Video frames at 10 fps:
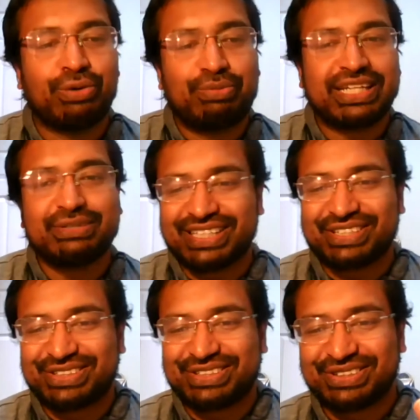many
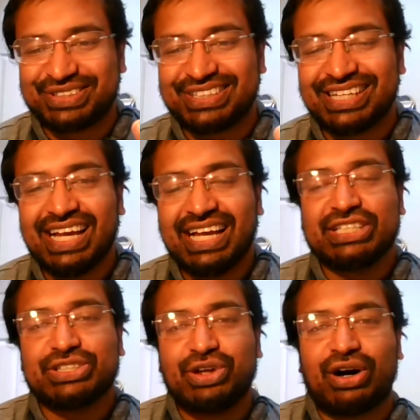medical students.
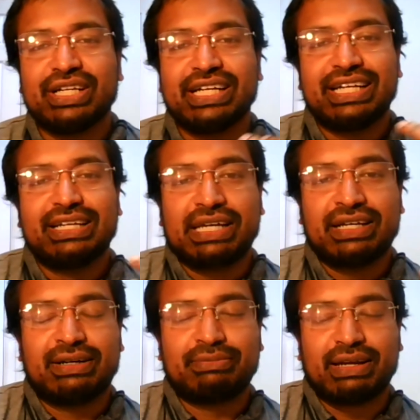It's not
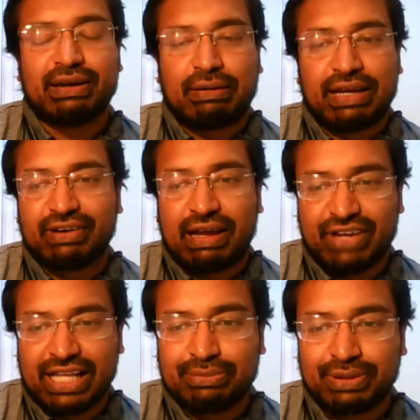
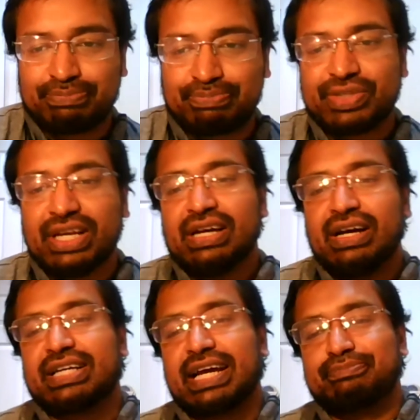available.
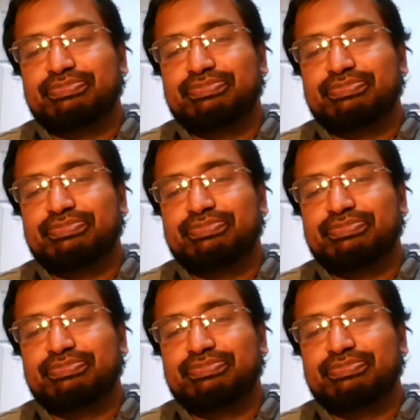Okay.